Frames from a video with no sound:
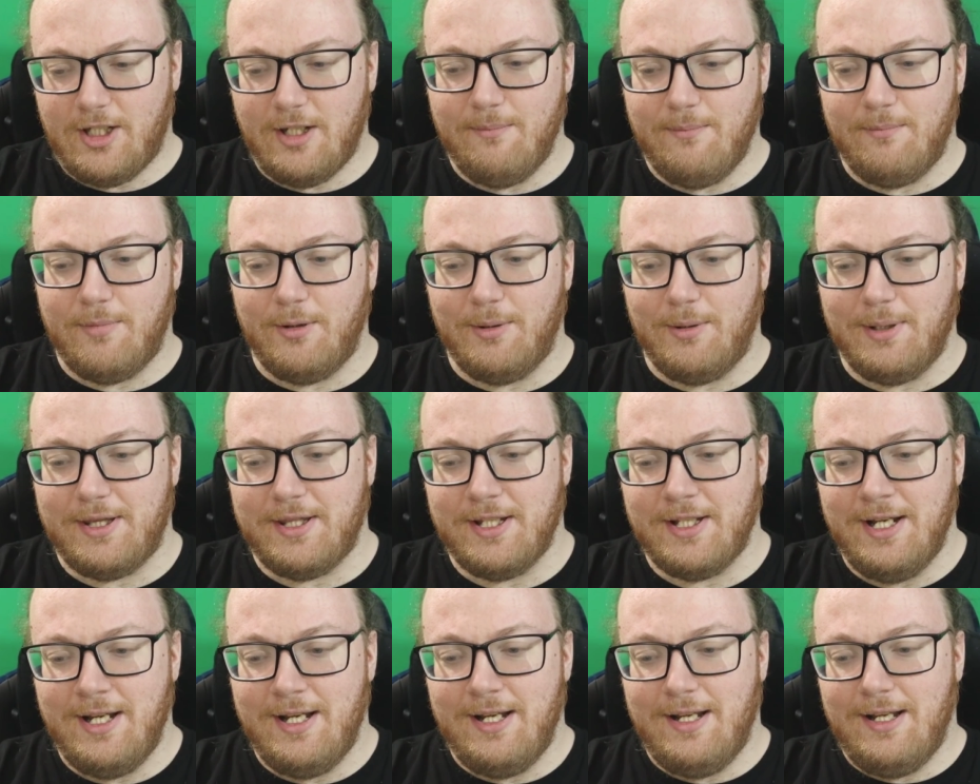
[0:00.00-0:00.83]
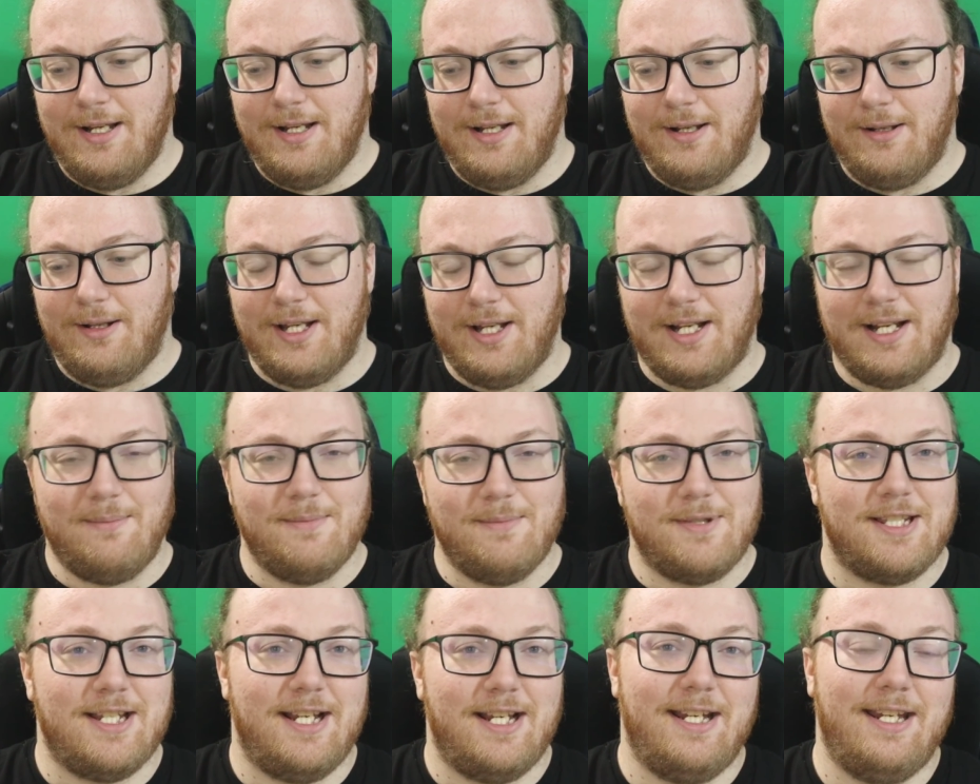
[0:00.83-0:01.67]
But with, like
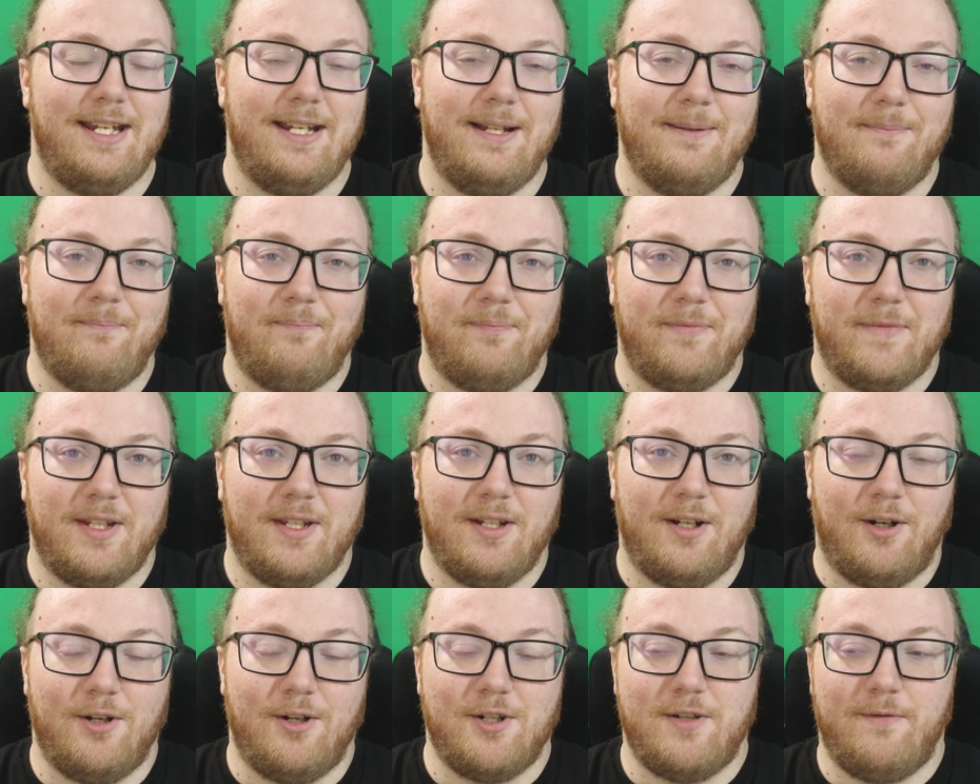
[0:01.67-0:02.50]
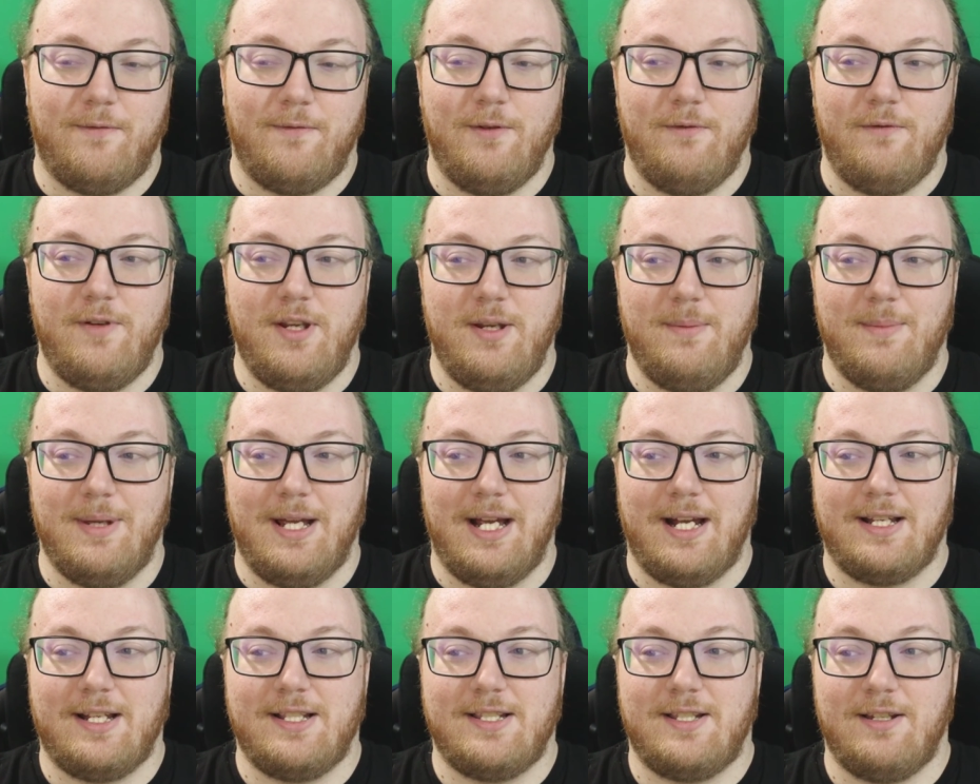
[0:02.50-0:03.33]
I'm saying, Urshifu
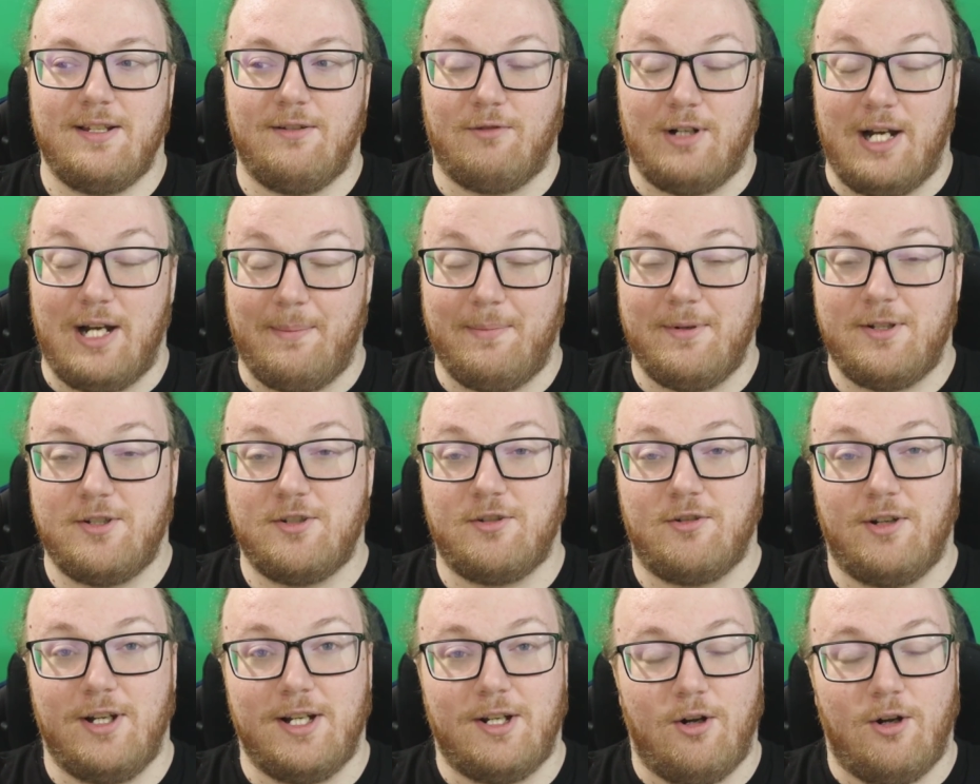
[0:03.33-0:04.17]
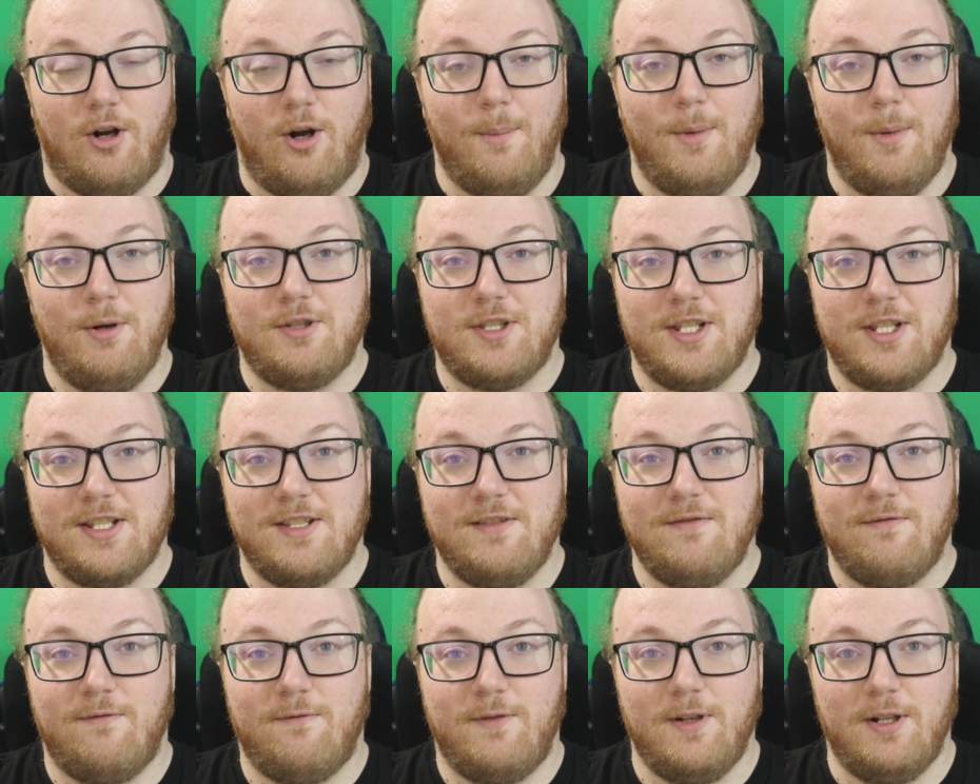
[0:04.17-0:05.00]
VMAX Rapid Strike almost
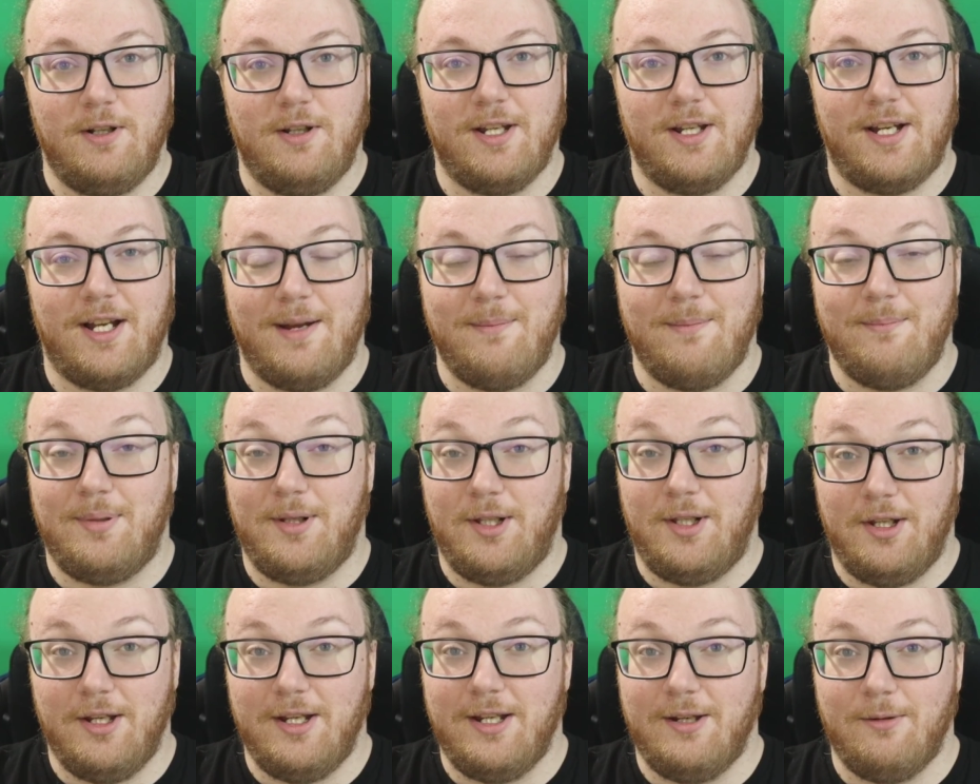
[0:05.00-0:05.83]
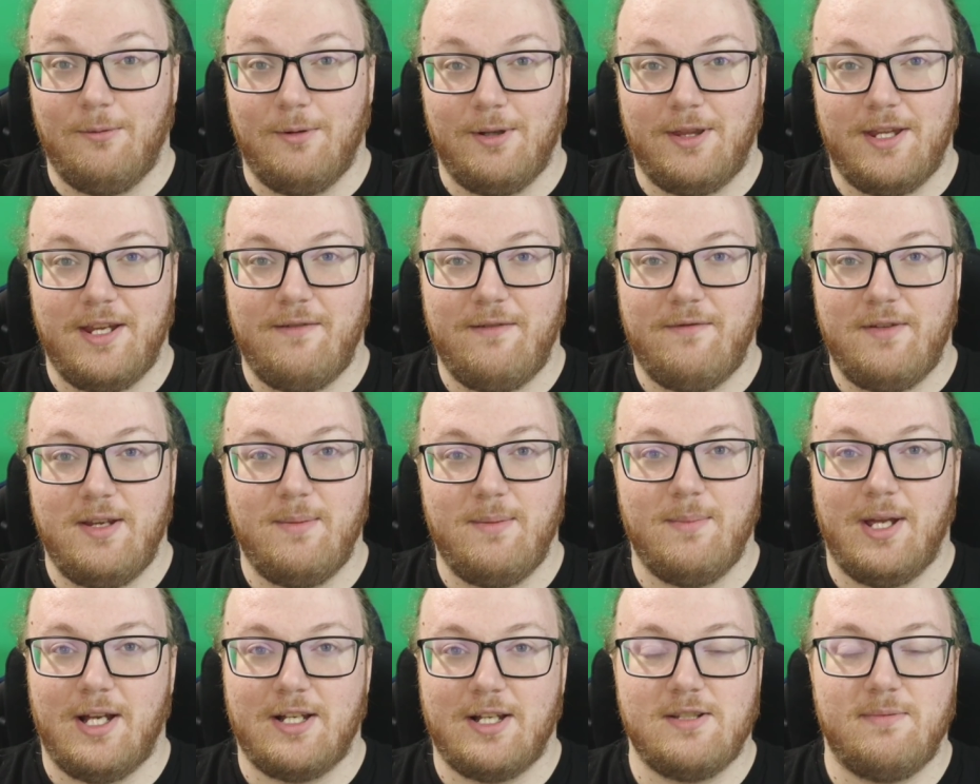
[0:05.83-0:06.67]
doesn't feel like I'm playing with a
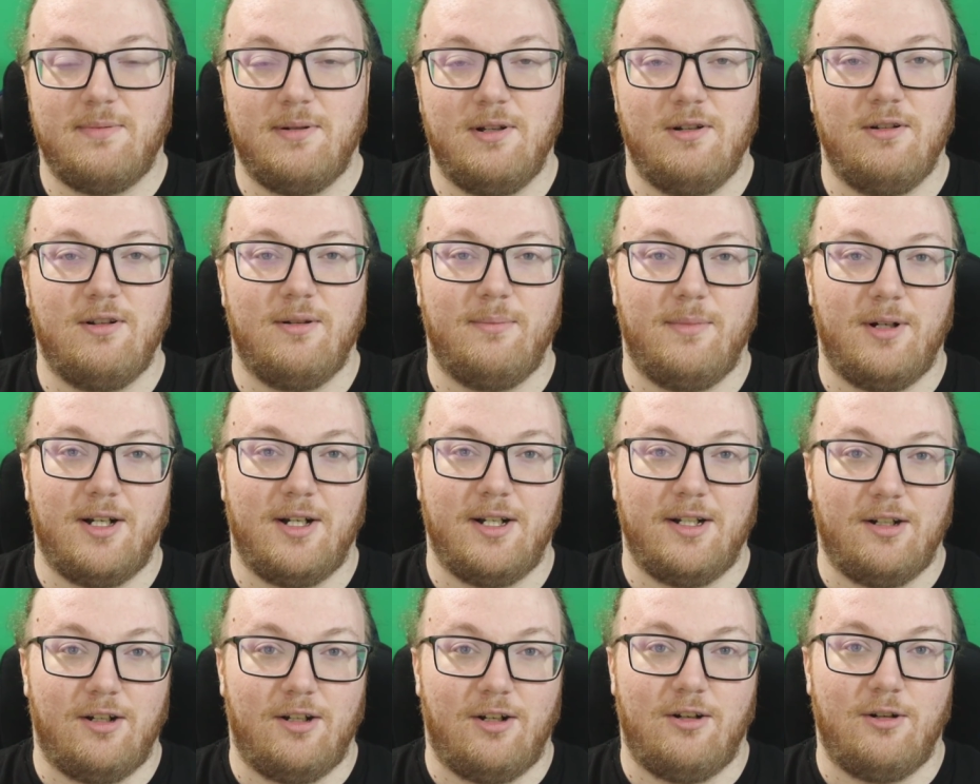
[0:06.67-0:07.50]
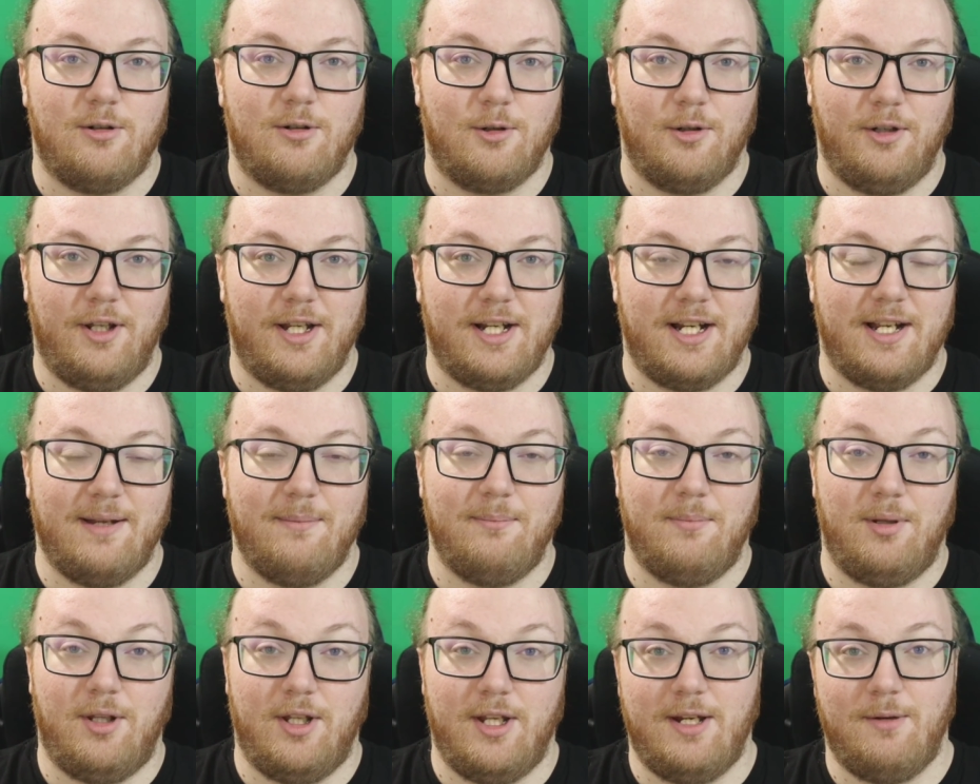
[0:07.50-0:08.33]
VMAX Pokemon at all, or like
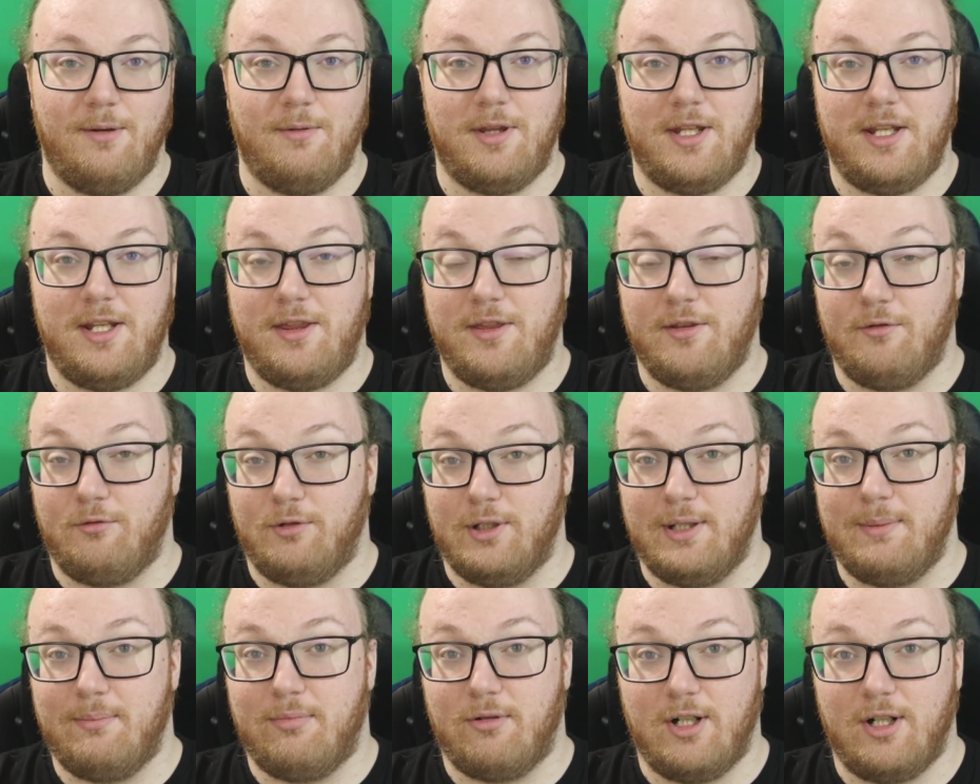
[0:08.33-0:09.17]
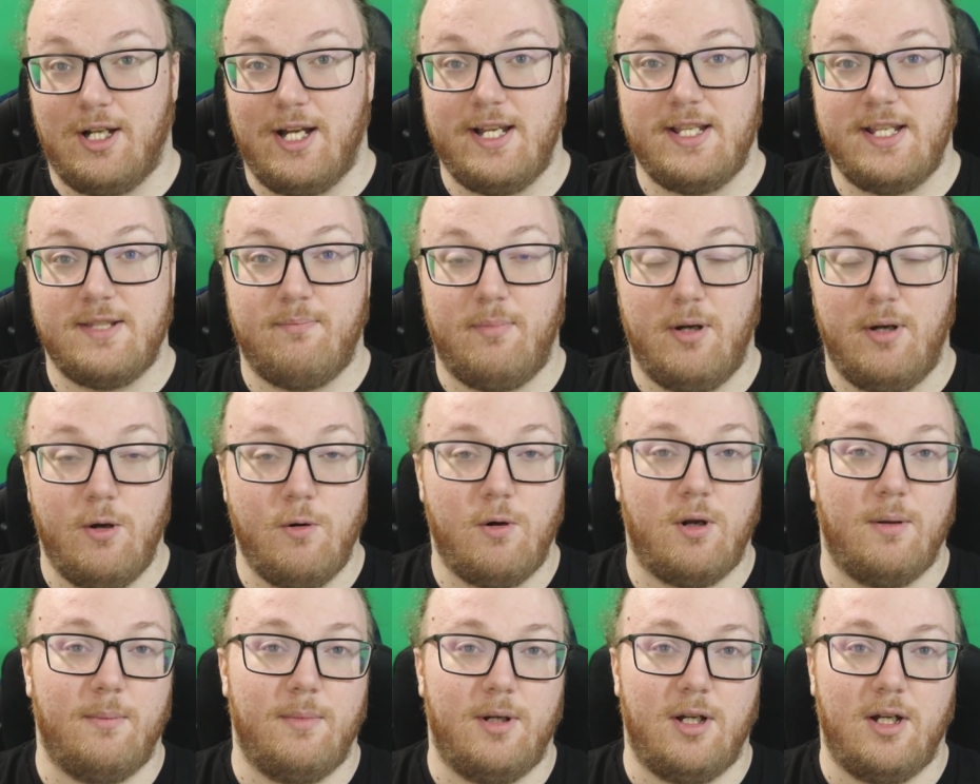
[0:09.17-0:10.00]
I'm playing with a 3-prize
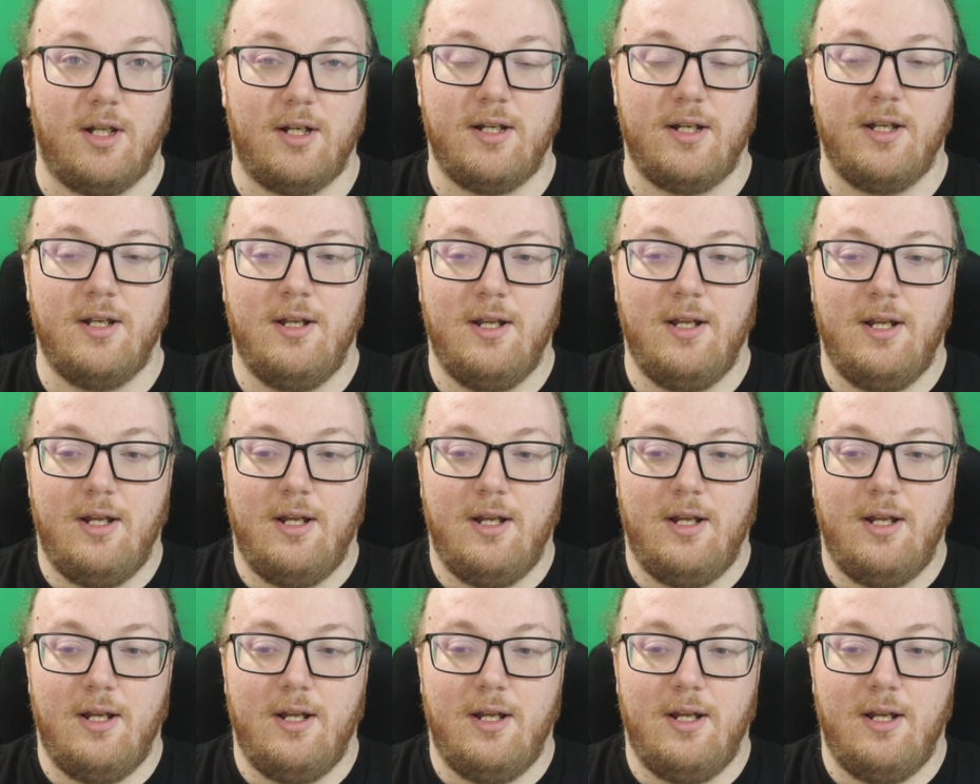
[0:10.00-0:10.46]
Pokemon.